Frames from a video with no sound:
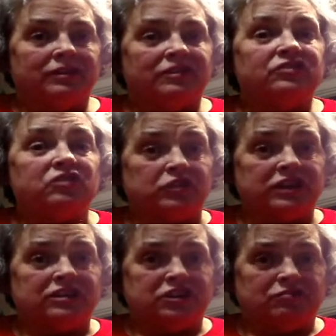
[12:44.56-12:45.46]
So
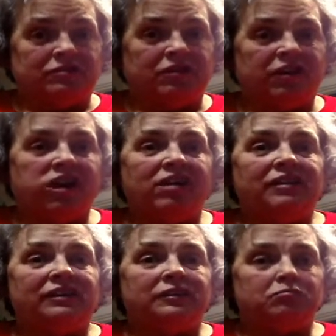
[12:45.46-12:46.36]
can you.
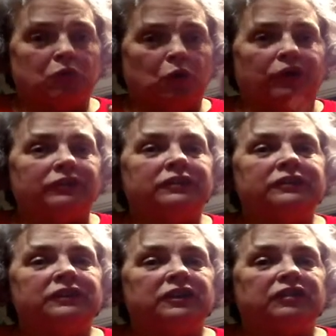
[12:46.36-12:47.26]
More
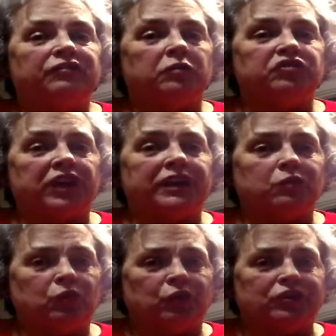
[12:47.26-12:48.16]
from
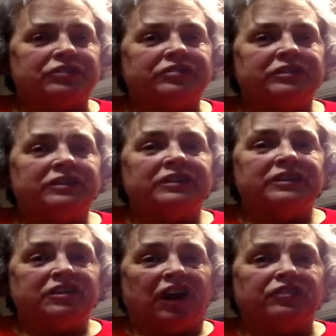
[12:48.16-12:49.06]
Janet Ward's
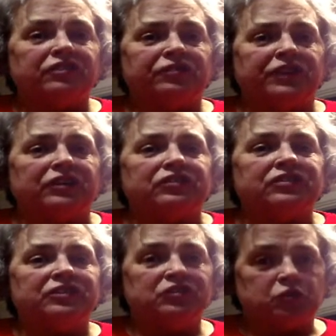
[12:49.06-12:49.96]
Dr.
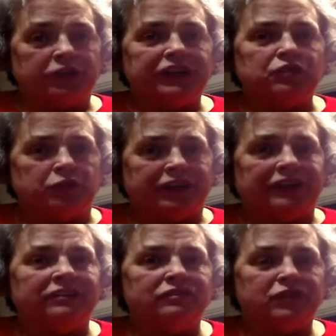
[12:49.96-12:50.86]
Phil's
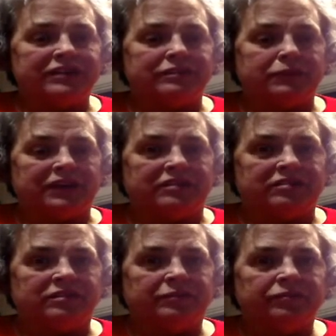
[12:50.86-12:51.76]
2020
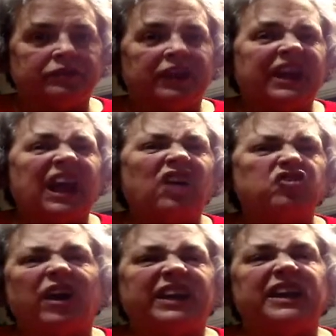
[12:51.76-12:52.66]
recipes. And I'll
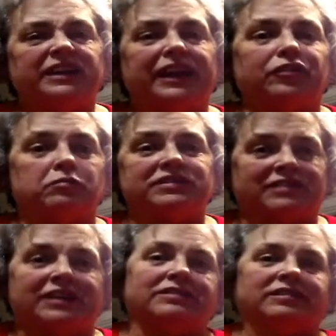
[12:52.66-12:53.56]
try to edit out the
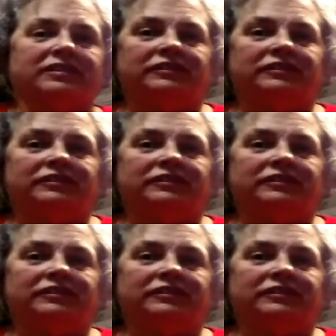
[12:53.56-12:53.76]
mistakes.